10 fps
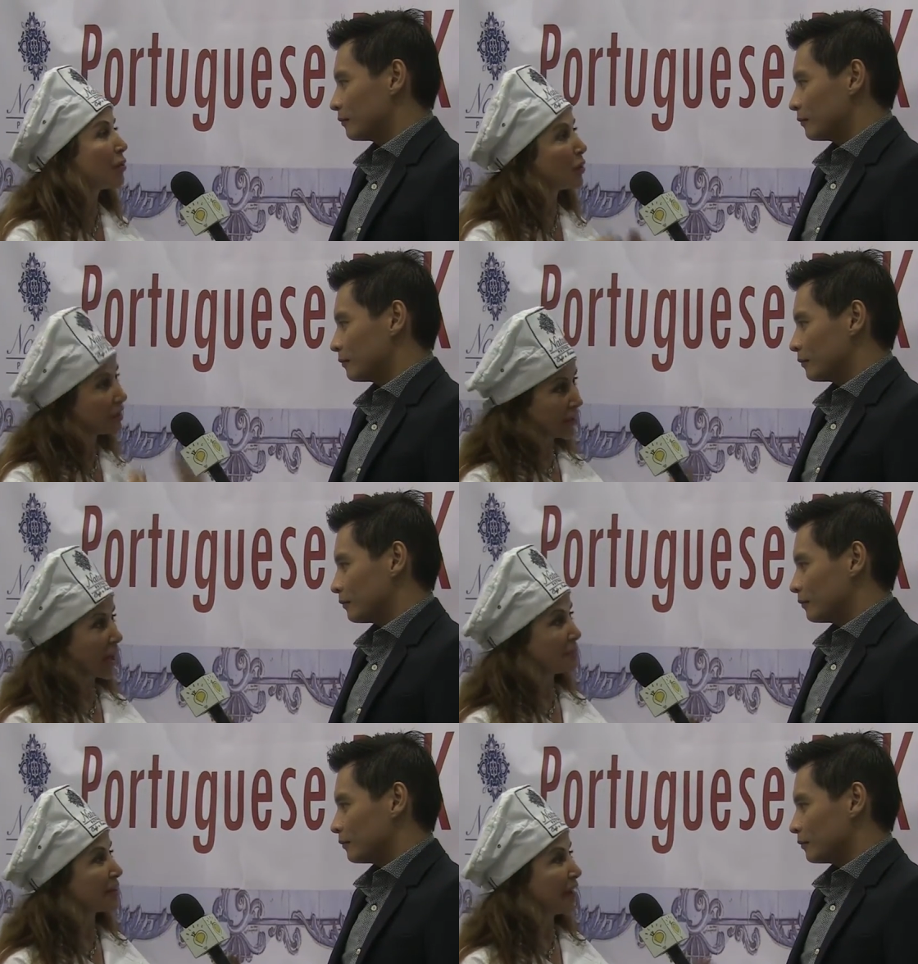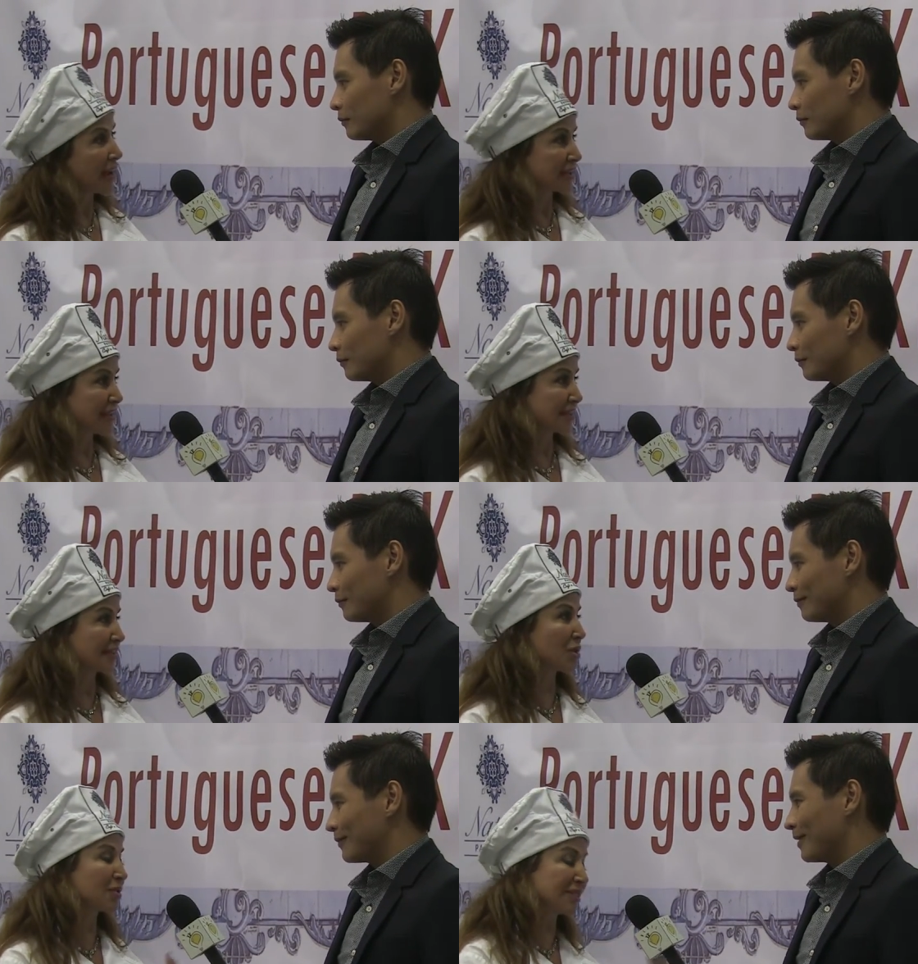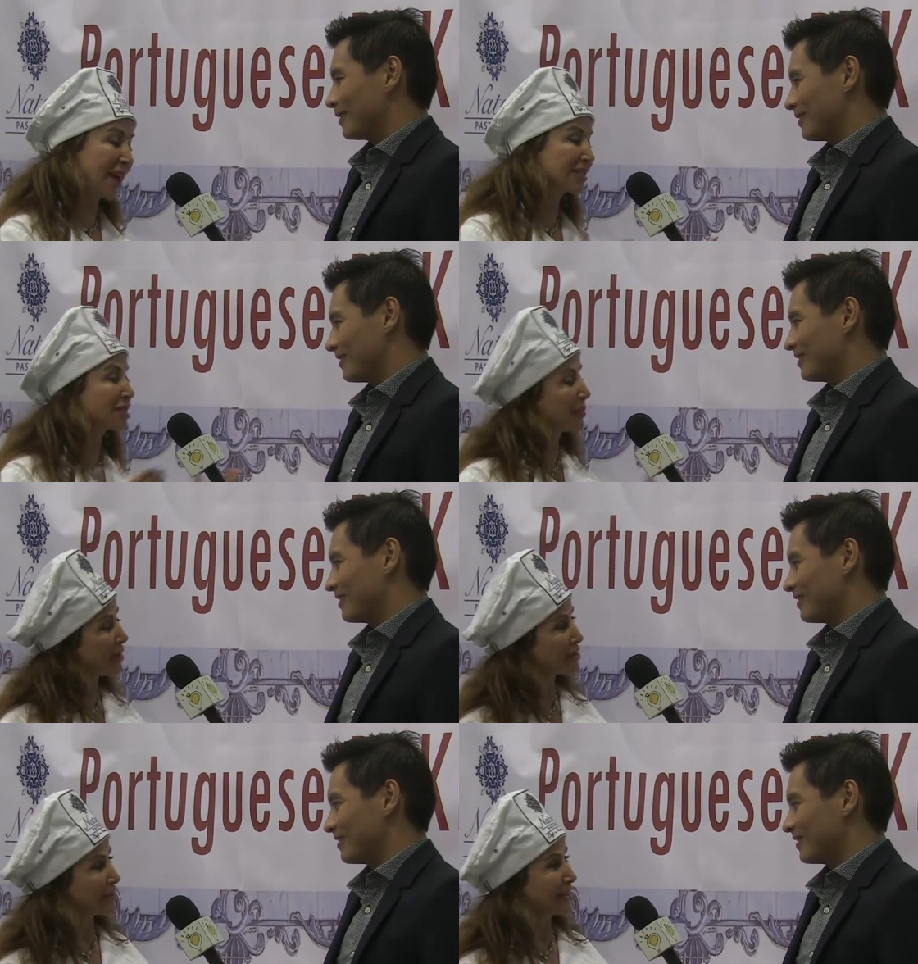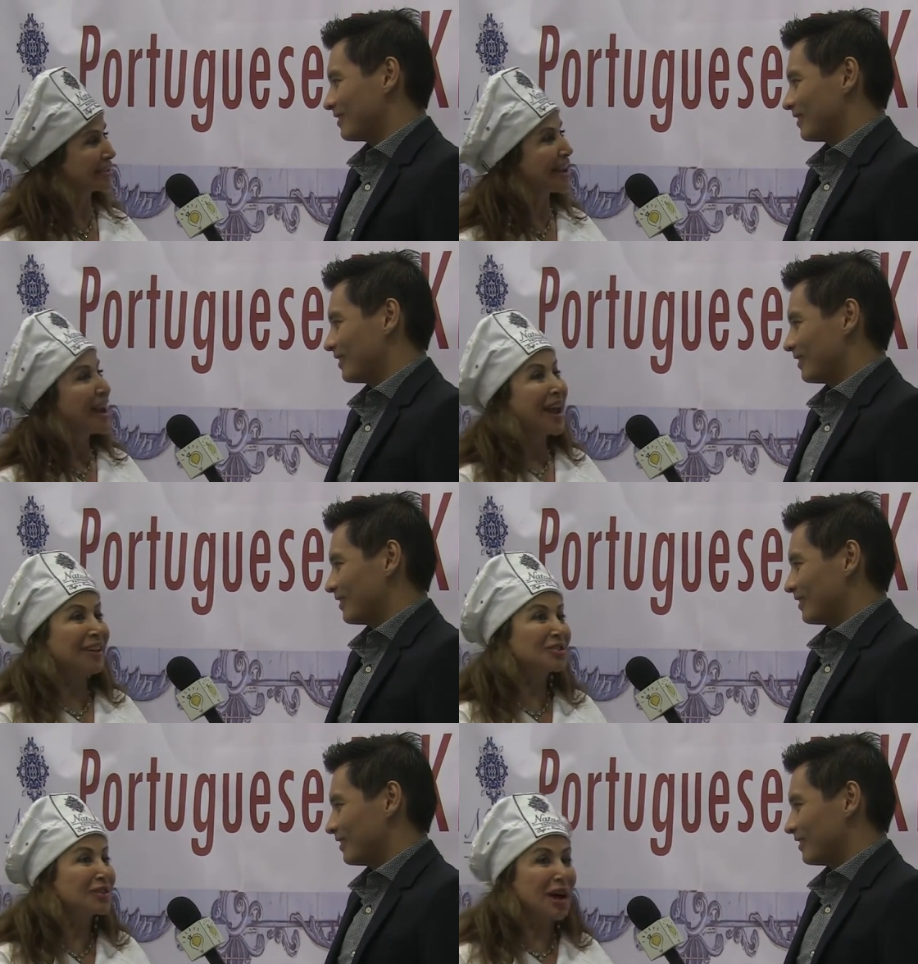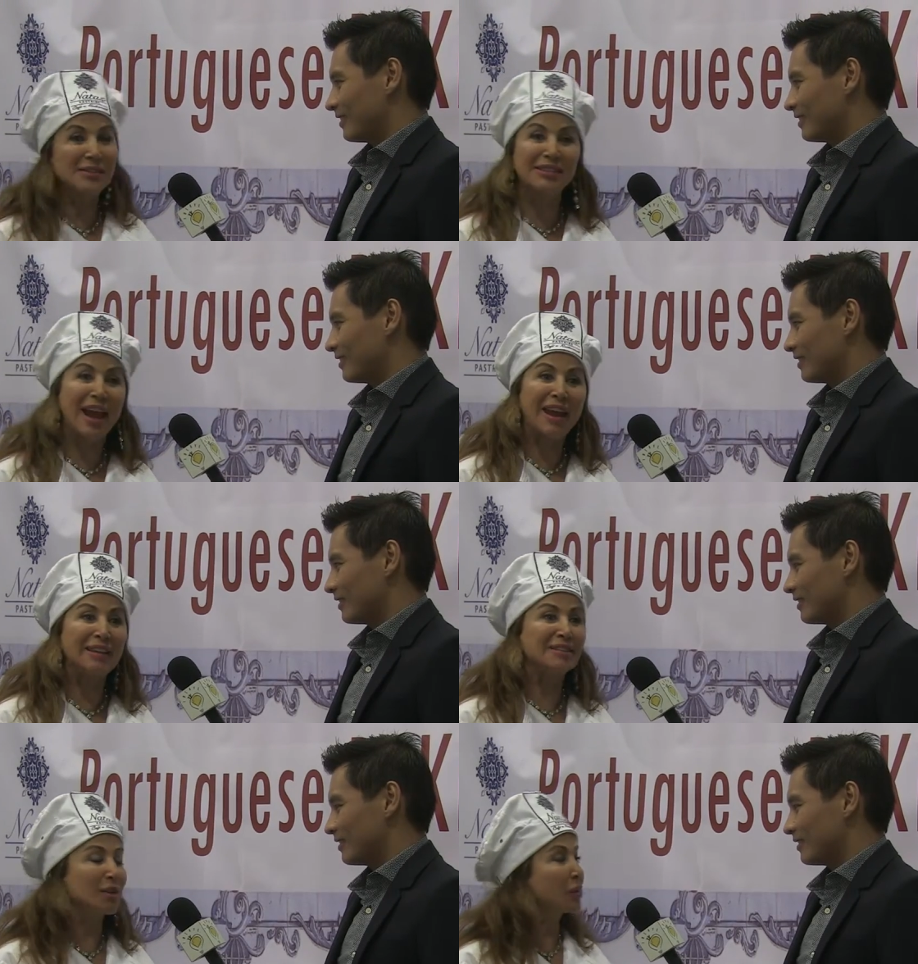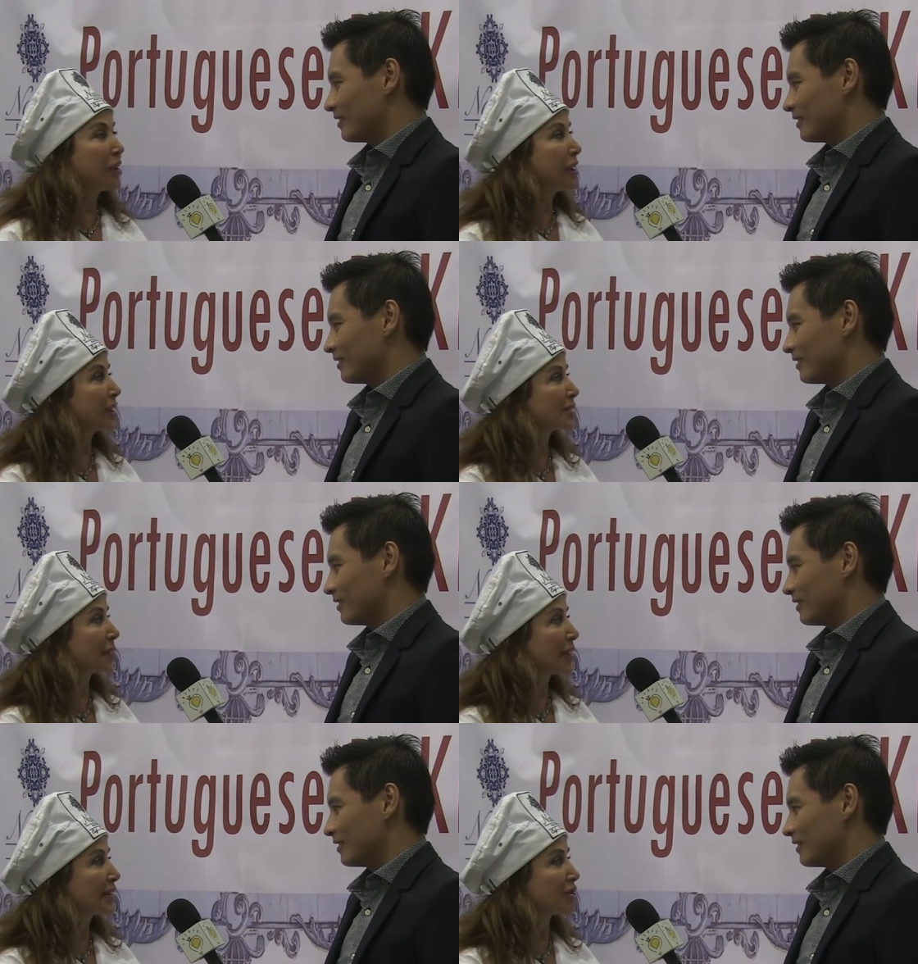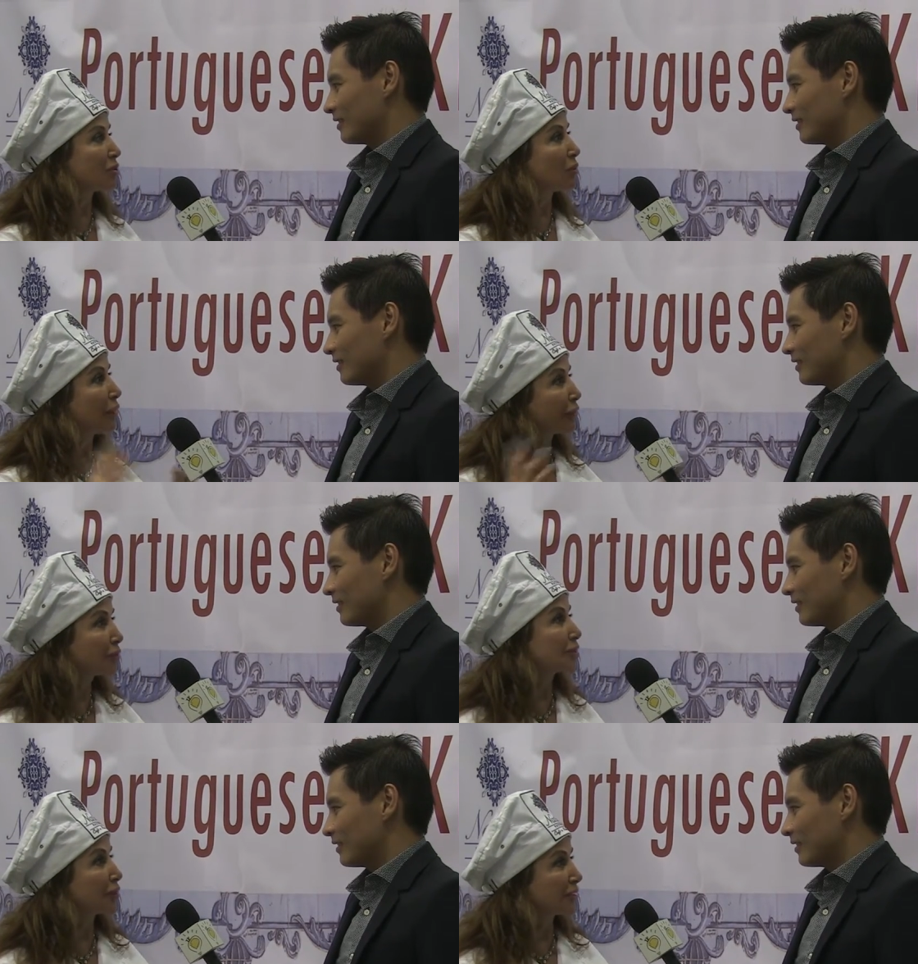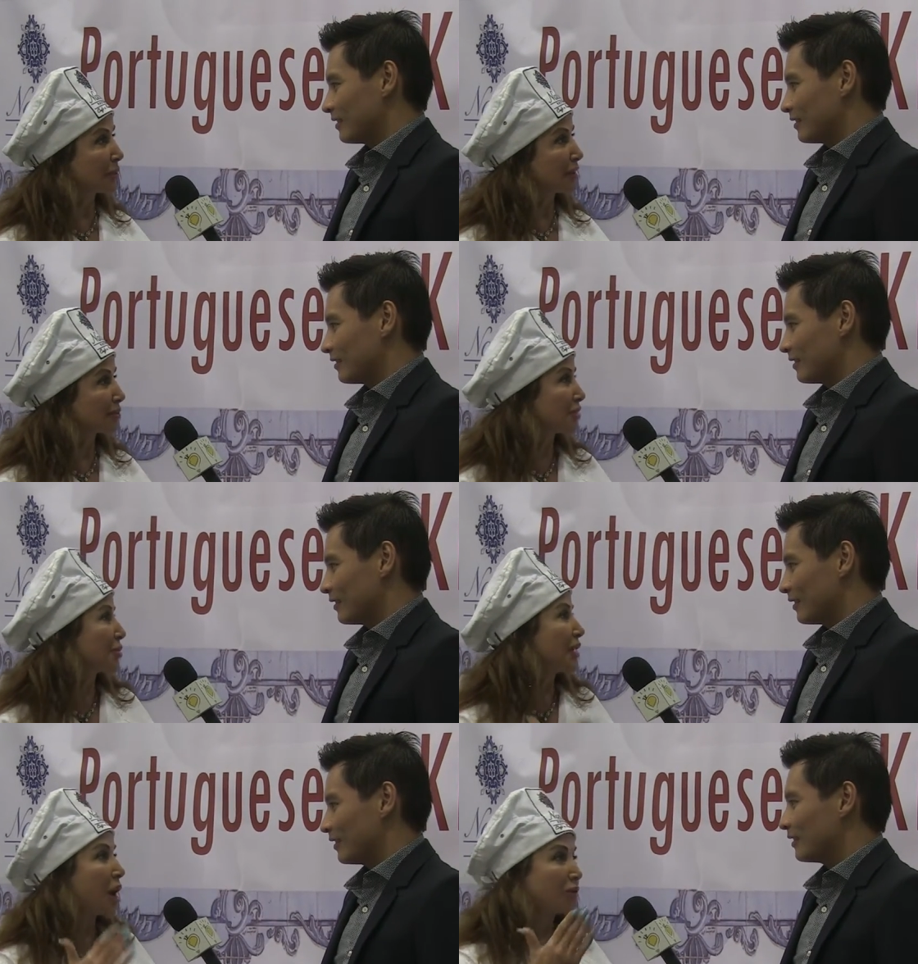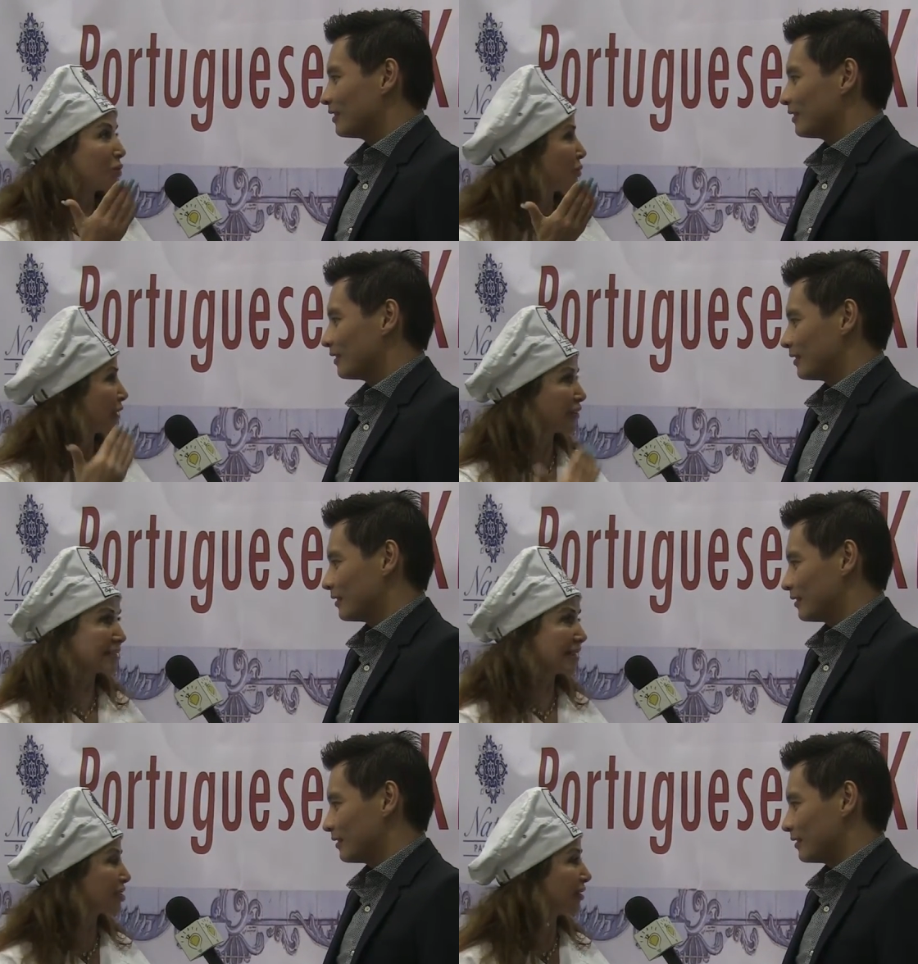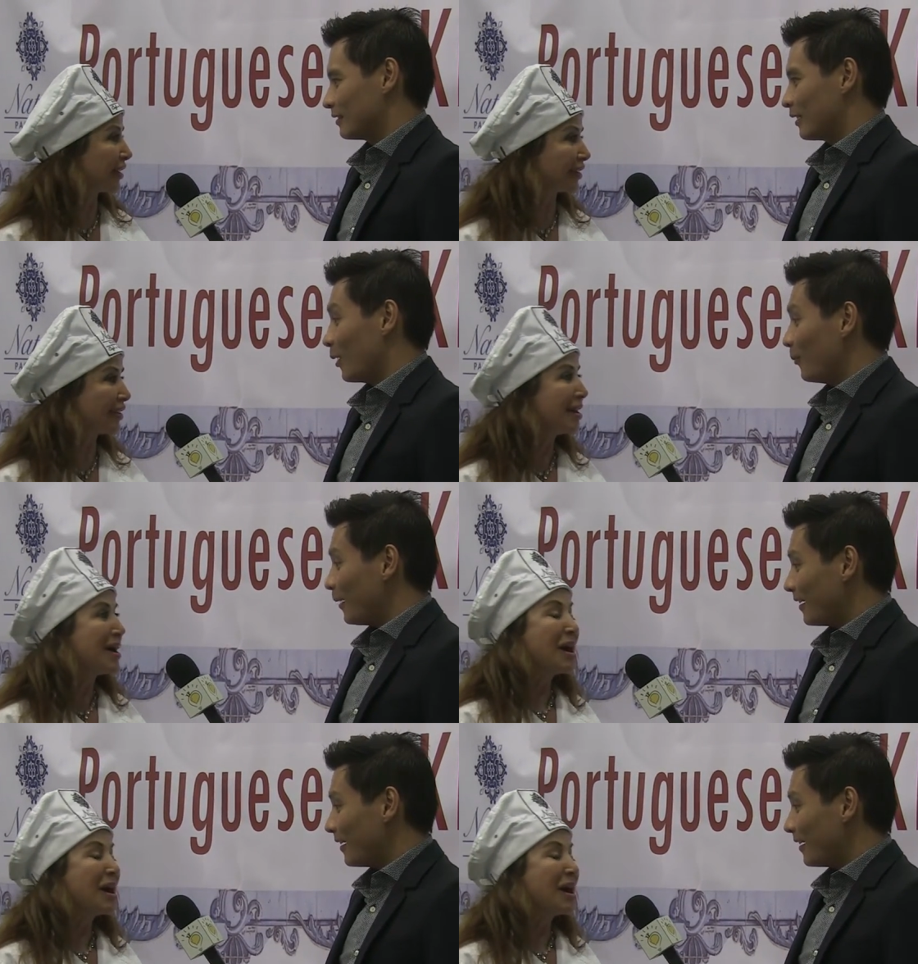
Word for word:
Speaker 1: with the name Natas. So Natas Pastries. In 2008, we expanded to a full service restaurant. So we now do breakfast, lunch, and dinner.